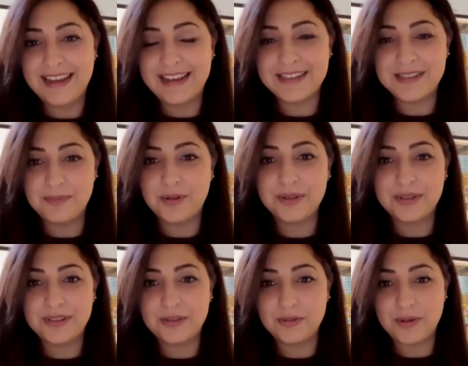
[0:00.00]
it's
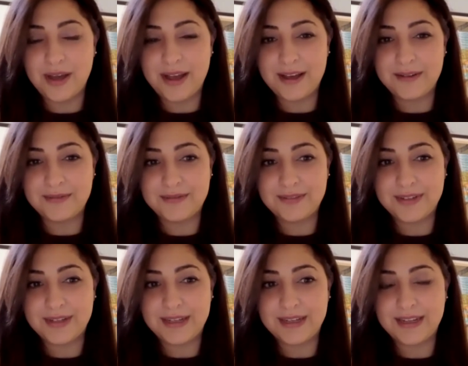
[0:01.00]
important to have
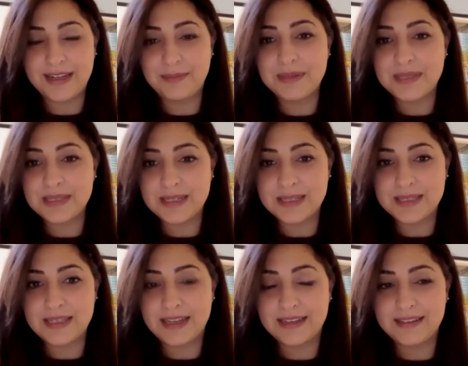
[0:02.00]
a business
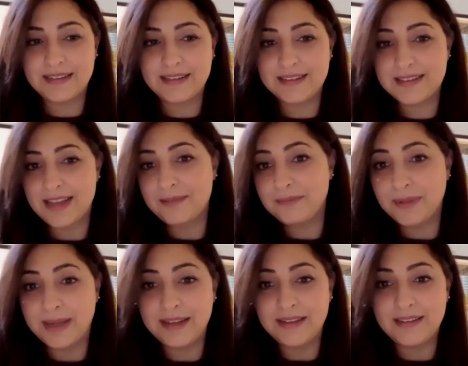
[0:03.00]
that is
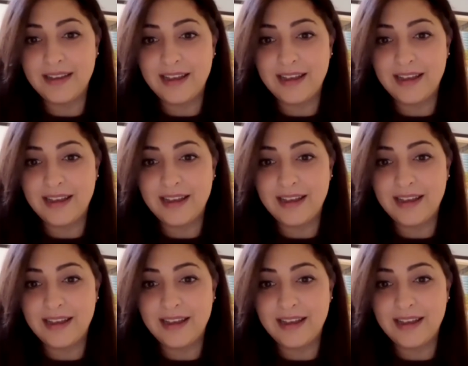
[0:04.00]
handmade